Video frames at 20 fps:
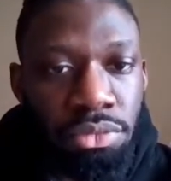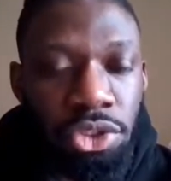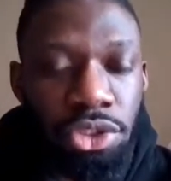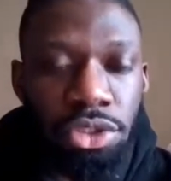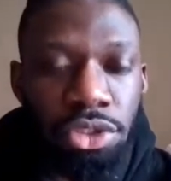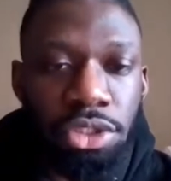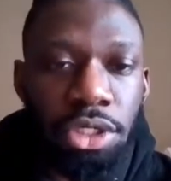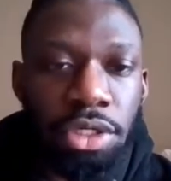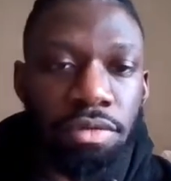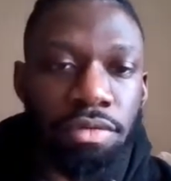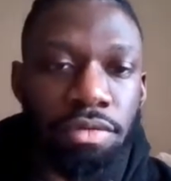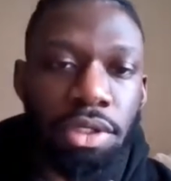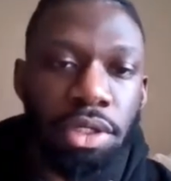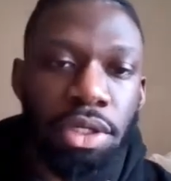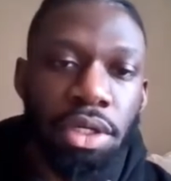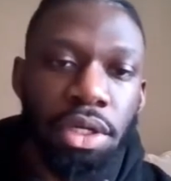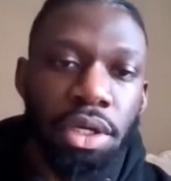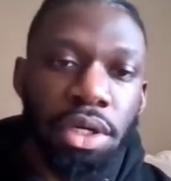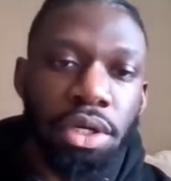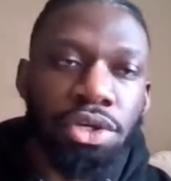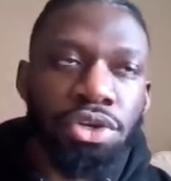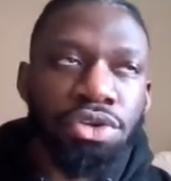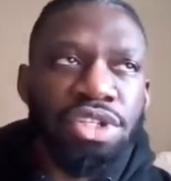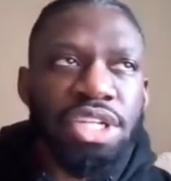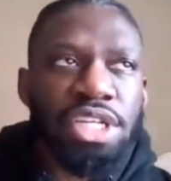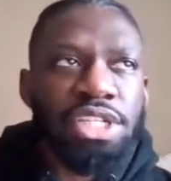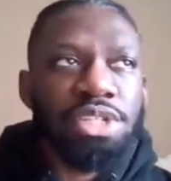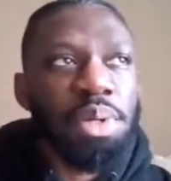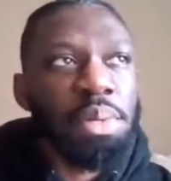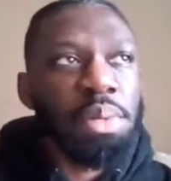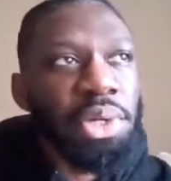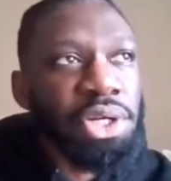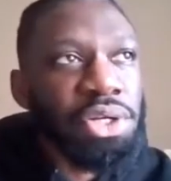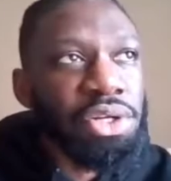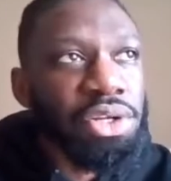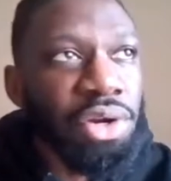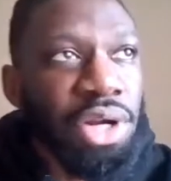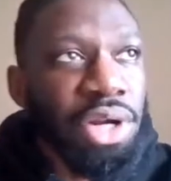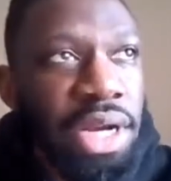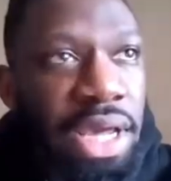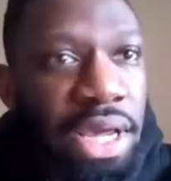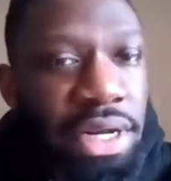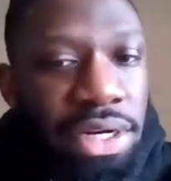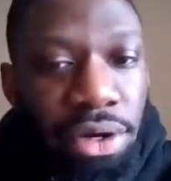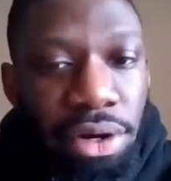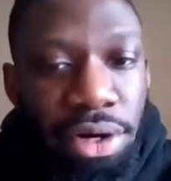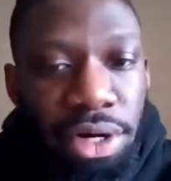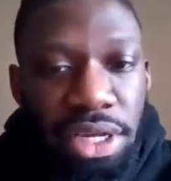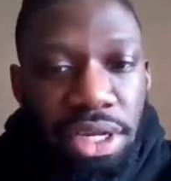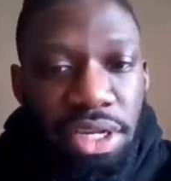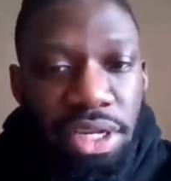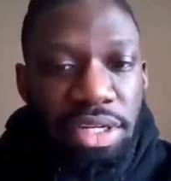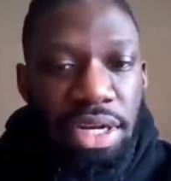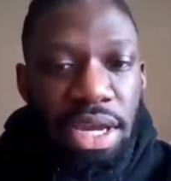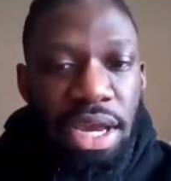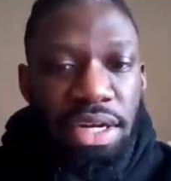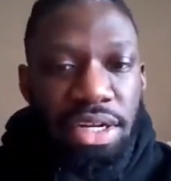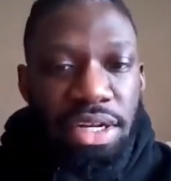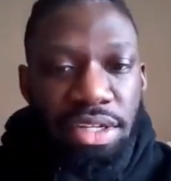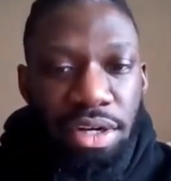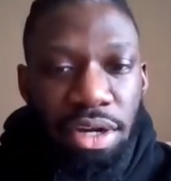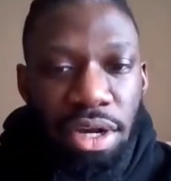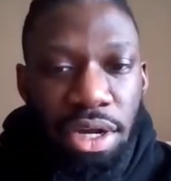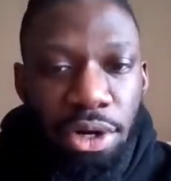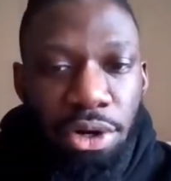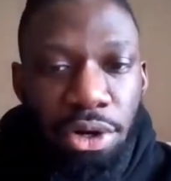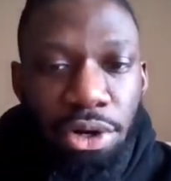Most definitely. Do you teach people to do the net 30s, 90s, and all that,